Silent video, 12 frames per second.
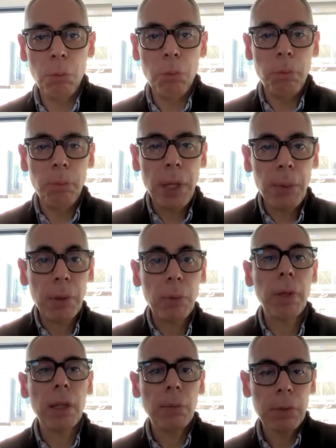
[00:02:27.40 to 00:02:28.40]
people
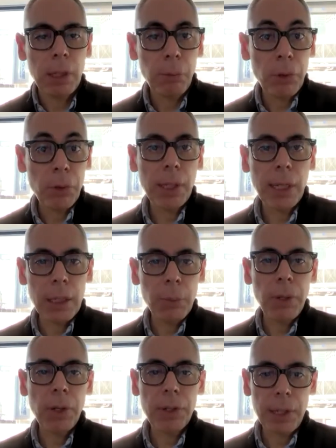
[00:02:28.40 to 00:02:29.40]
with some music
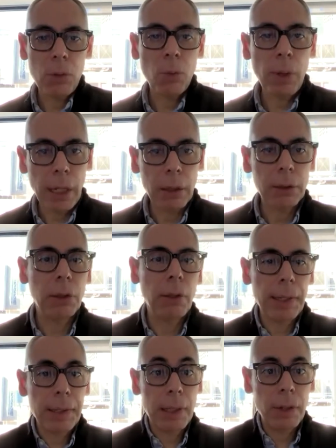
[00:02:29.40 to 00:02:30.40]
experience as well. So he
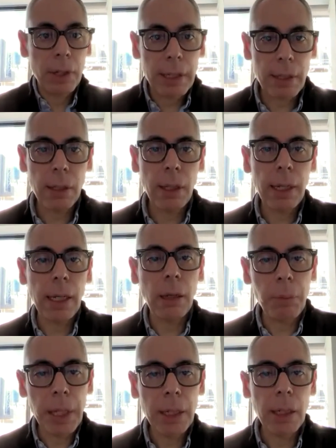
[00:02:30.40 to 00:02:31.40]
suggested I come
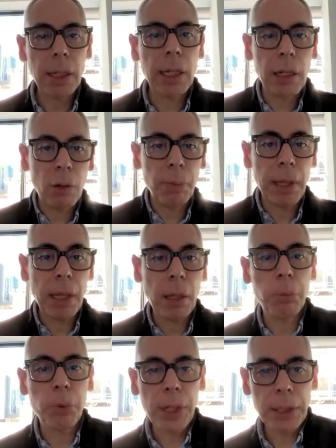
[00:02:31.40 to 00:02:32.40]
in and kind of be the
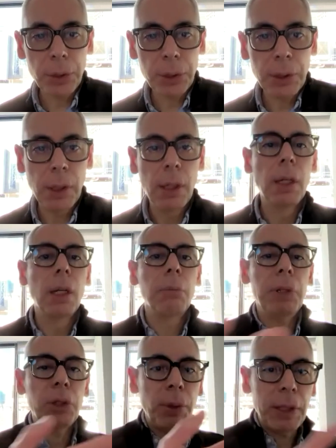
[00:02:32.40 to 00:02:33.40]
bridge
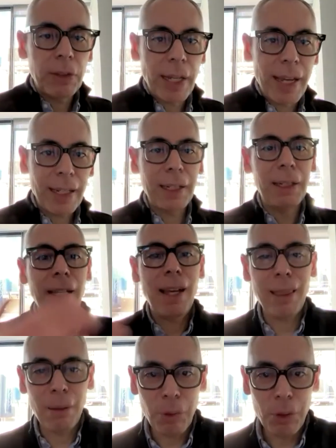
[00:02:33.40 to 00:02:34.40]
between tech and
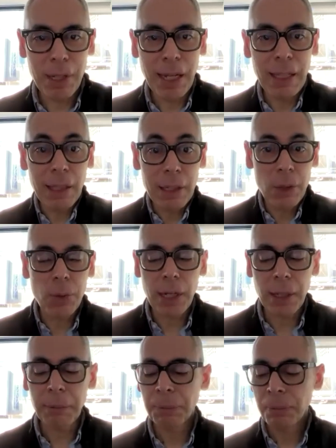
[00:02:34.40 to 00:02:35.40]
the music
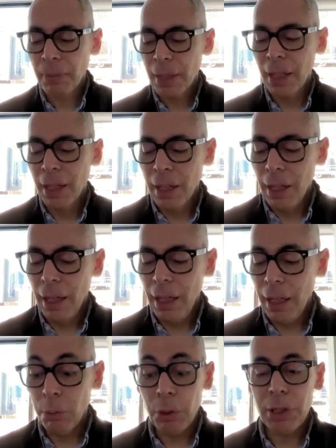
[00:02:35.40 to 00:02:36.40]
industry,
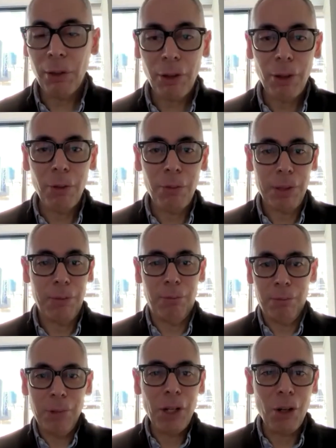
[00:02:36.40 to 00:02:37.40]
which I thought it was,
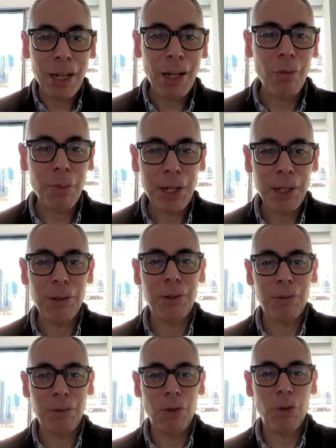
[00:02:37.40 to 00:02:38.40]
kind of bring
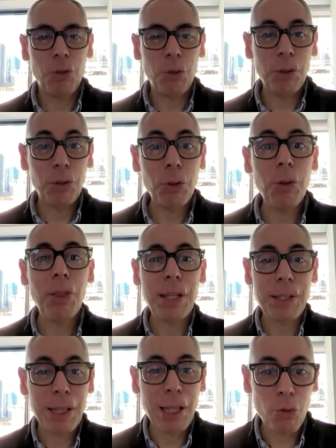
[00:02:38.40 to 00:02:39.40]
two things
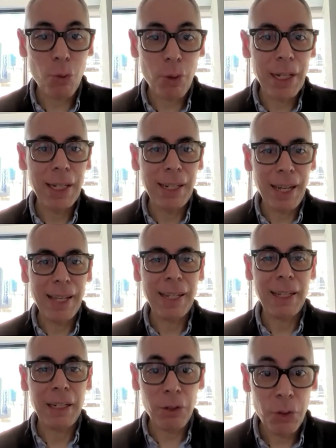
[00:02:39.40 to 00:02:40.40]
that I really like
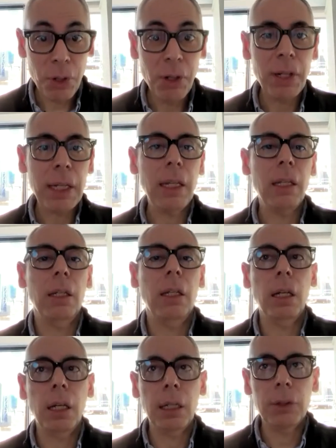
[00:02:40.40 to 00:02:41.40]
and enjoy
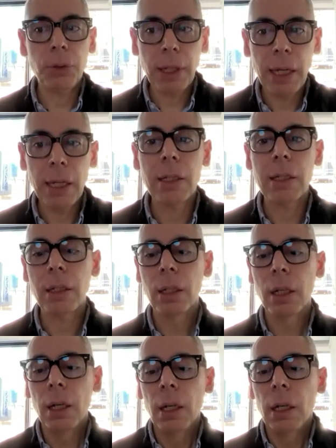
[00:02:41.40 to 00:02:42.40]
together.
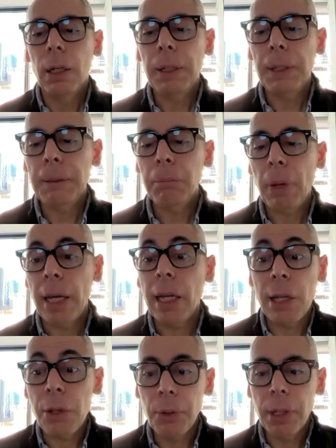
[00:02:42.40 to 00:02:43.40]
And I
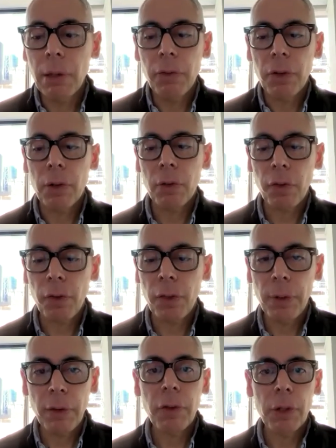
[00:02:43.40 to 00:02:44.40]
knew him for
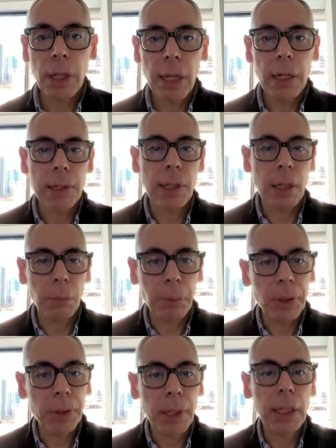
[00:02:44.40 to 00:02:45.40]
3, 4 years at the
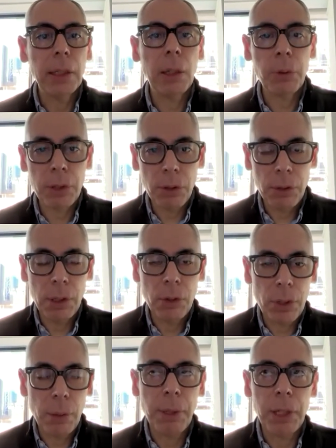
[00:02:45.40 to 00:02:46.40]
point. I was using
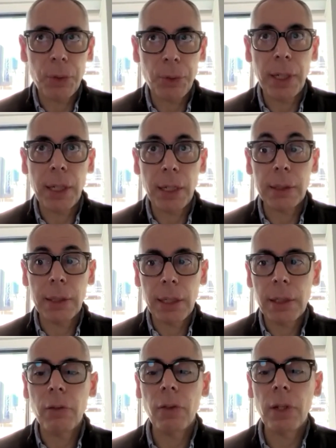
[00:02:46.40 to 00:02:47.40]
Chartmetric
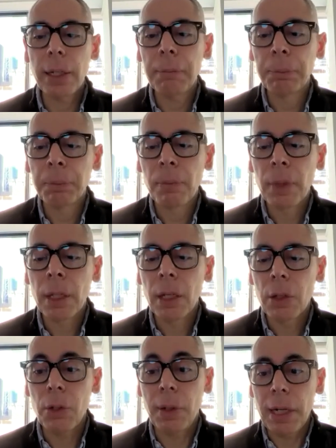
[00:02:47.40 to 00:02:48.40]
extensively.
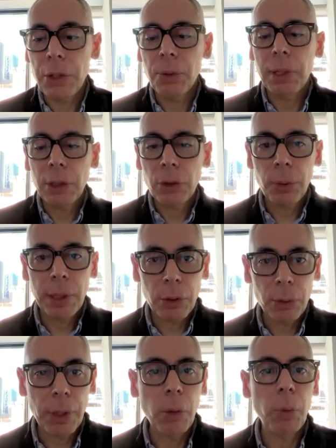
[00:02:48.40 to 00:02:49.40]
So I joined in
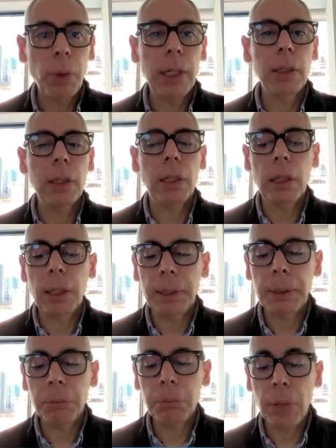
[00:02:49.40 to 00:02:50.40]
2021,
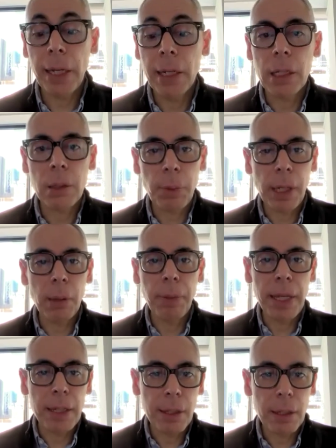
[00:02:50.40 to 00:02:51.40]
and it has been
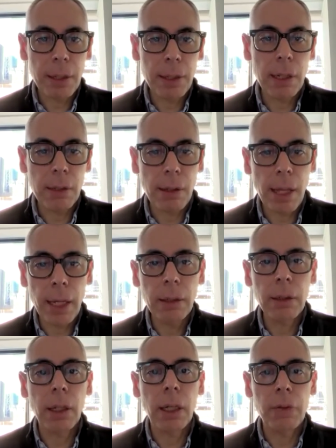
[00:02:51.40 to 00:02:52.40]
amazing since then.
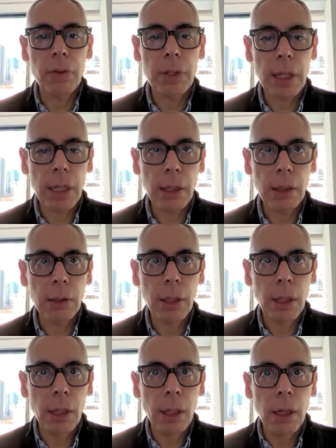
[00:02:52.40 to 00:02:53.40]
I've seen
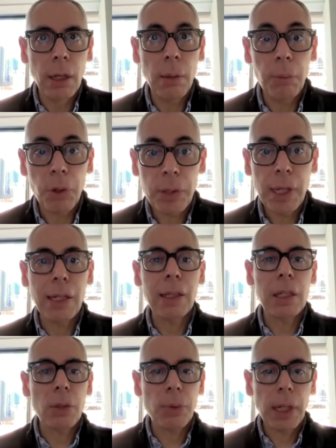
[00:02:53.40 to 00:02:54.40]
the music
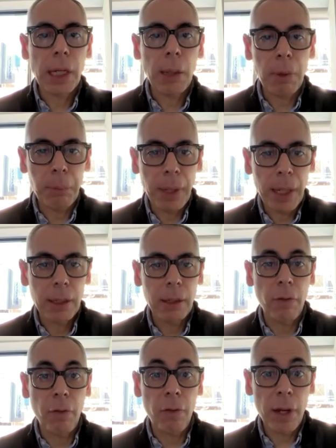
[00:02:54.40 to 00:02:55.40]
industry coming back
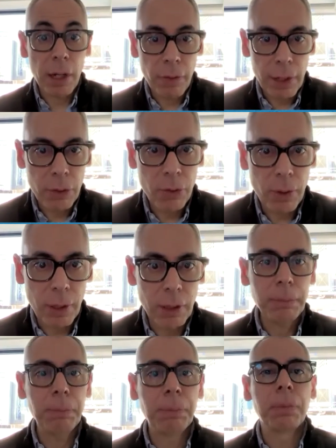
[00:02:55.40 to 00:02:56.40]
very, very
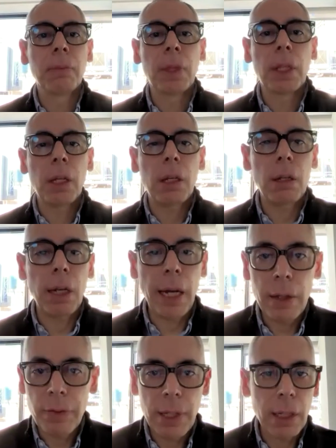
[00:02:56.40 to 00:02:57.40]
strong.
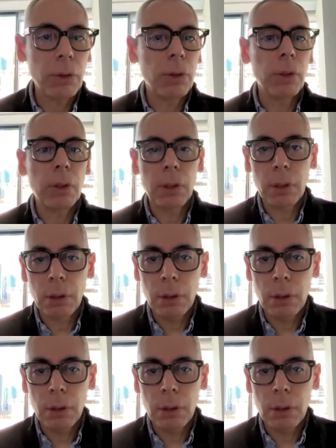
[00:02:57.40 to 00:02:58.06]
Live sector,